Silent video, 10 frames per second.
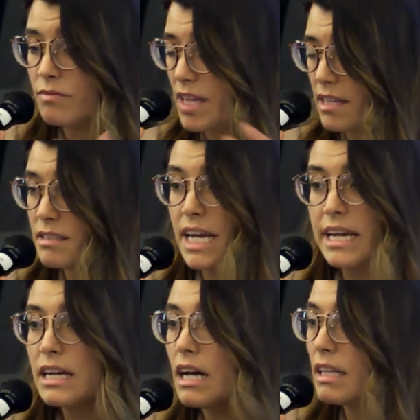things
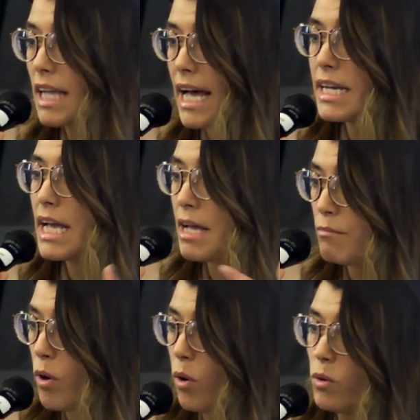like lead
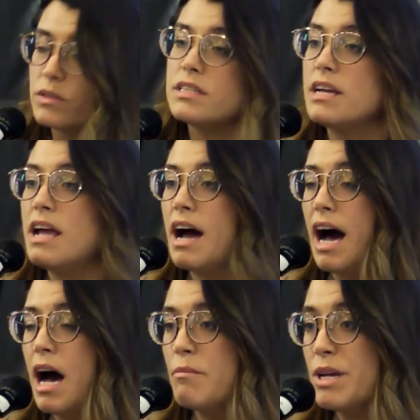and mold,
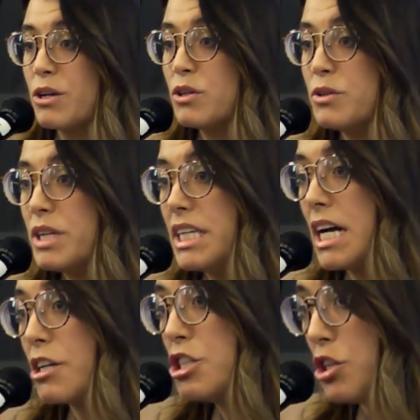including
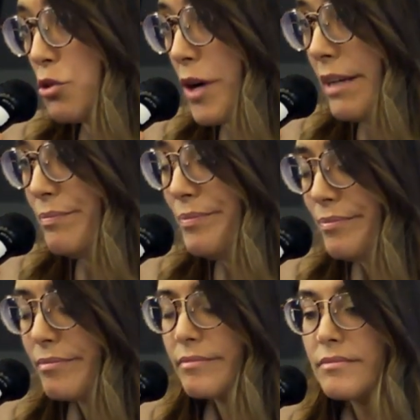young
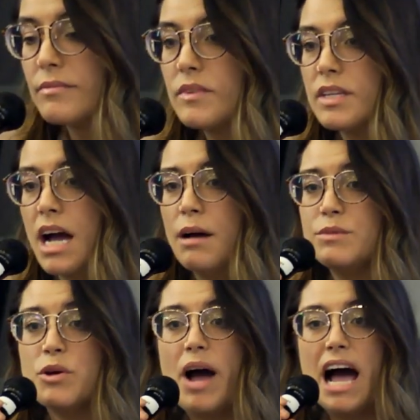children.
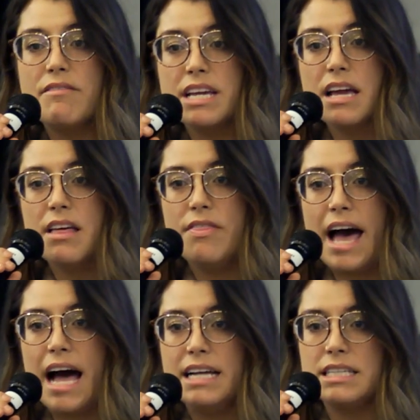So having
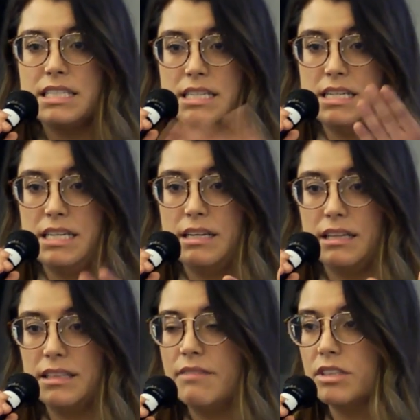that
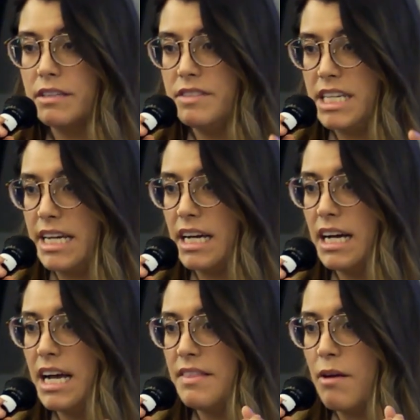level of data
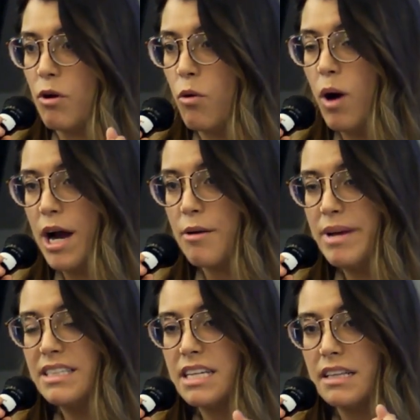and that
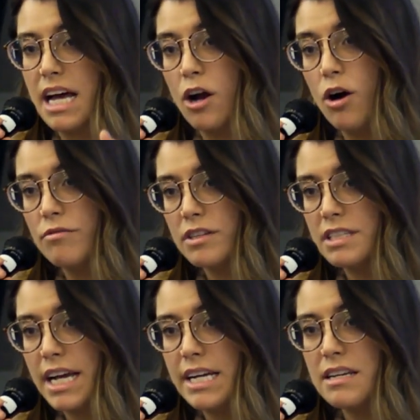requirement and that
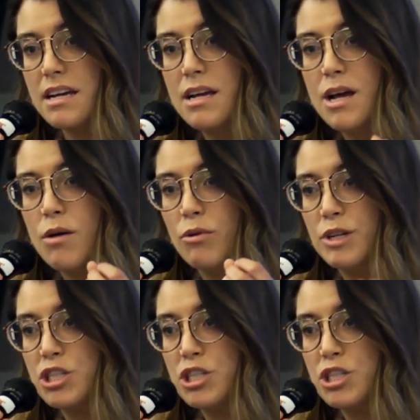oversight will